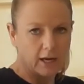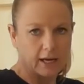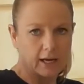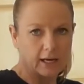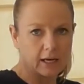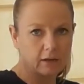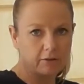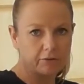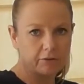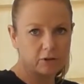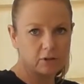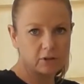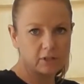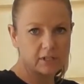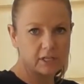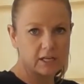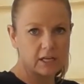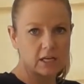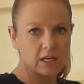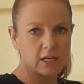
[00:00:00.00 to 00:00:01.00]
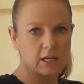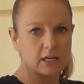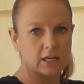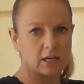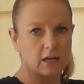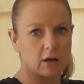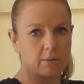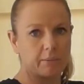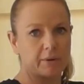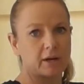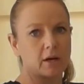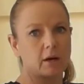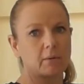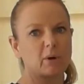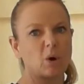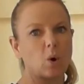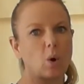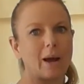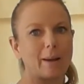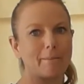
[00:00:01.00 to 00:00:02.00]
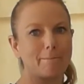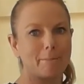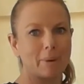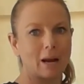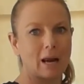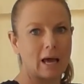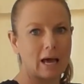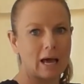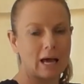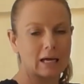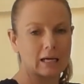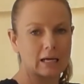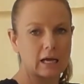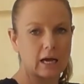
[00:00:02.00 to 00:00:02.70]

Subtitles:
If you see it coming up quite black,